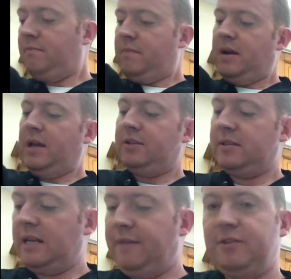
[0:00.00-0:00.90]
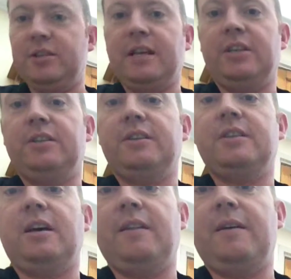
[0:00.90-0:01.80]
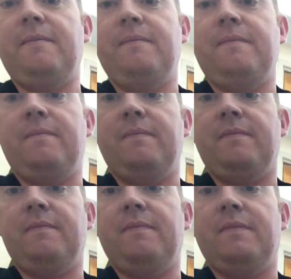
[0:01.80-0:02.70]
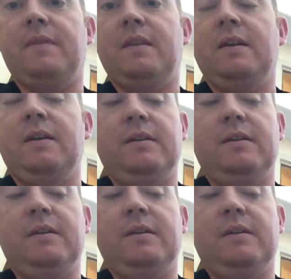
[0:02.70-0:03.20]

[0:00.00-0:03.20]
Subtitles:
Oh yeah, sleeves just catch the guitar there.